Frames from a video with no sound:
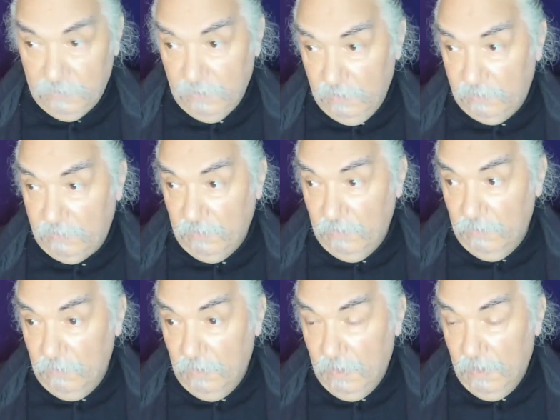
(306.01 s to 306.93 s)
it's
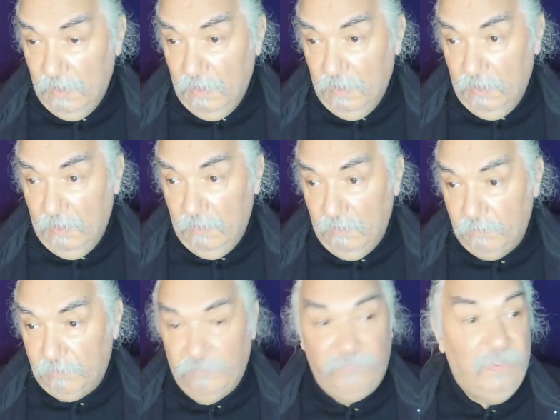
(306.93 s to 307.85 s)
so
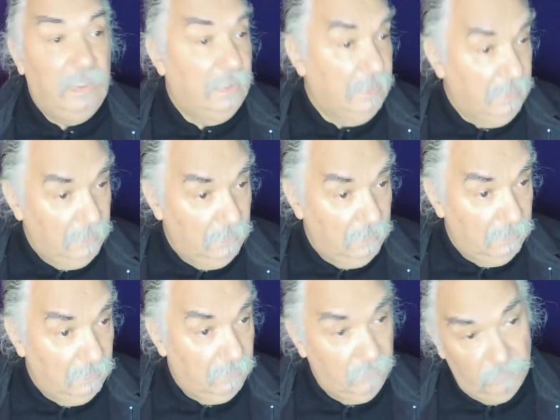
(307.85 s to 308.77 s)
prevailing
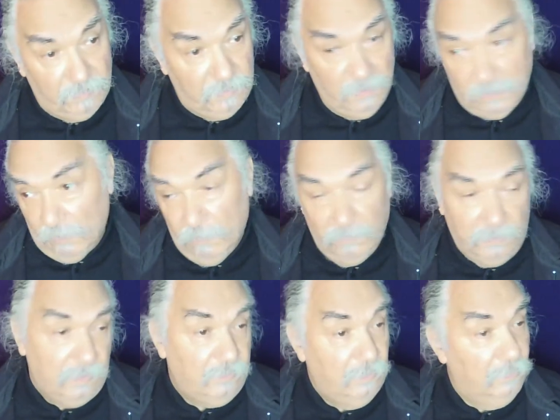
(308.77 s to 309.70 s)
that you would think, oh,
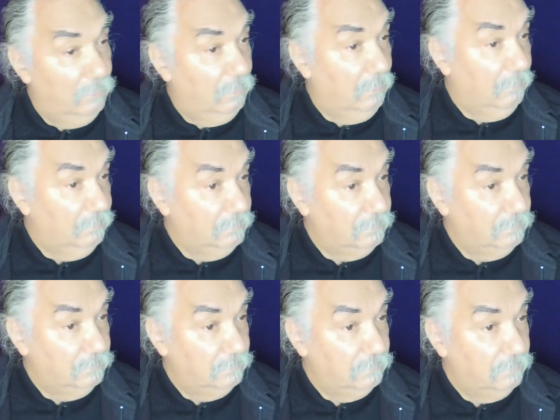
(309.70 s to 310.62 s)
that's the norm.
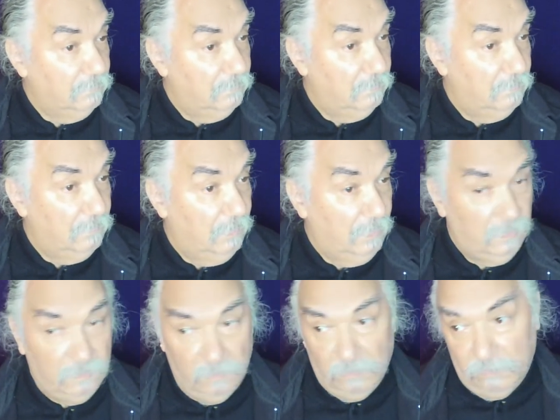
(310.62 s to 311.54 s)
Like
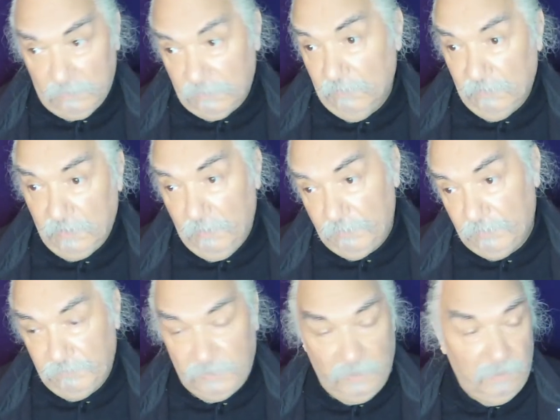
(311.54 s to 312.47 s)
uh, certain types
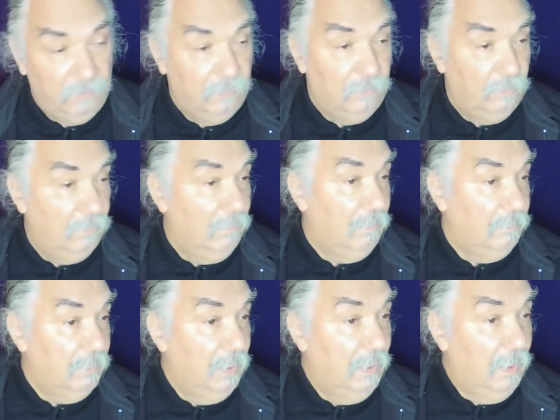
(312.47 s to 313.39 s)
of jazz are the norm.
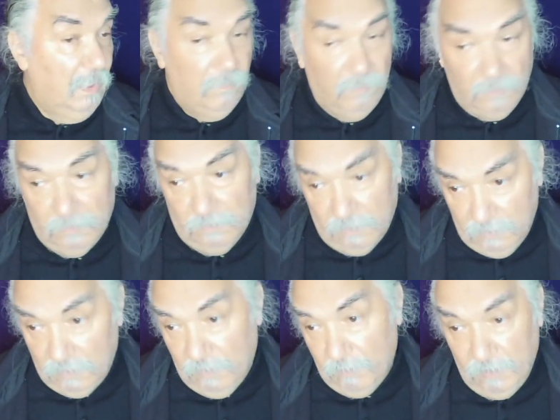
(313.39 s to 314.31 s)
Well, they,
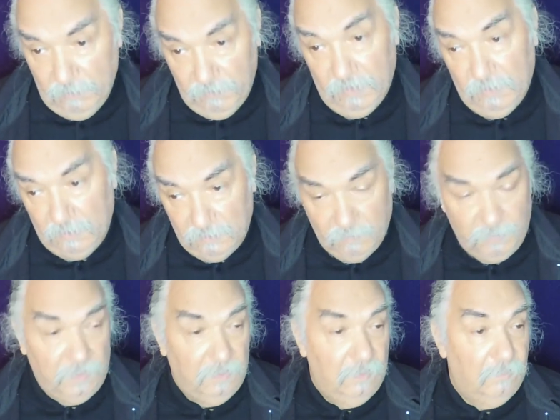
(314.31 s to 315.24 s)
they may be,
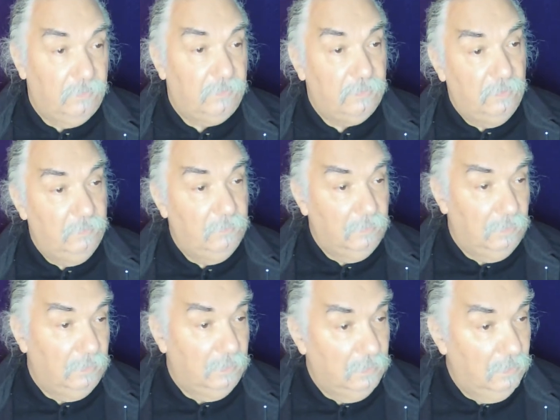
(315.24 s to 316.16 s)
depending on what stream you're
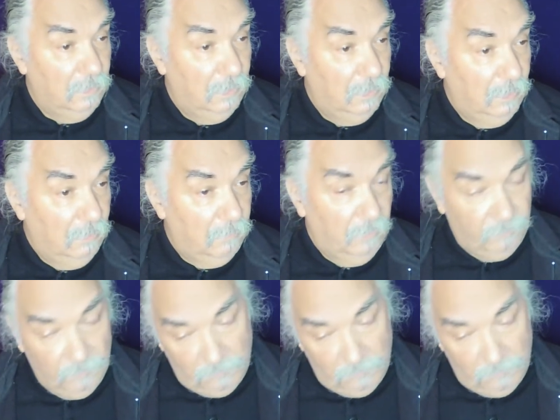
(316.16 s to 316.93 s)
in. But if we're